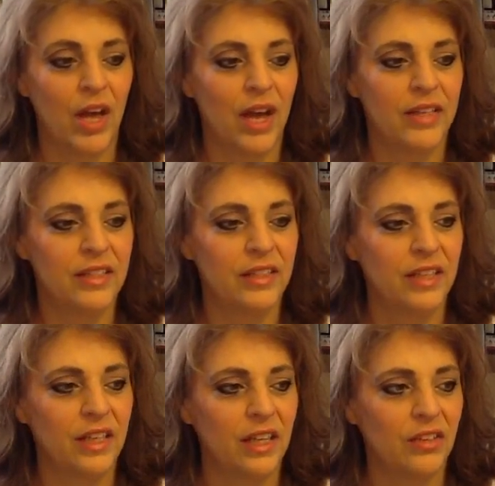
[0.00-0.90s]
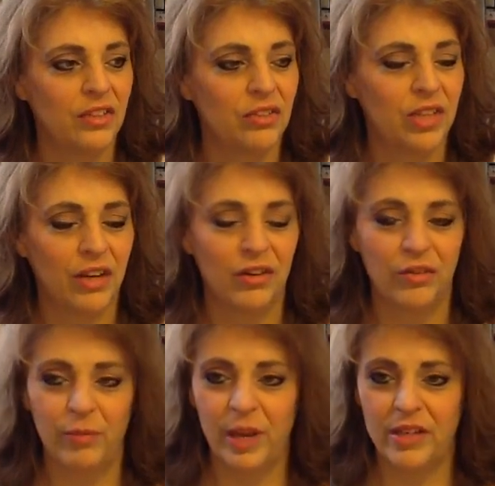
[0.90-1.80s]
I did get into
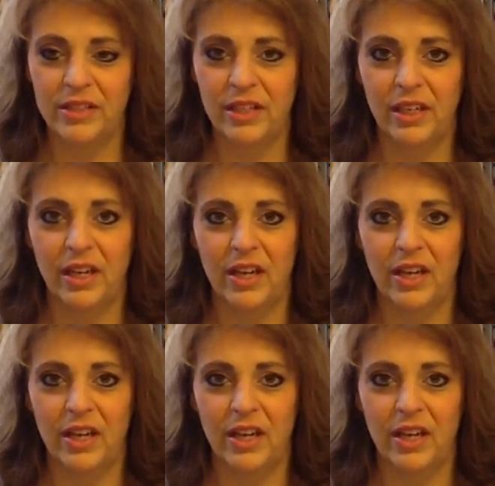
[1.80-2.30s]
decorative painting,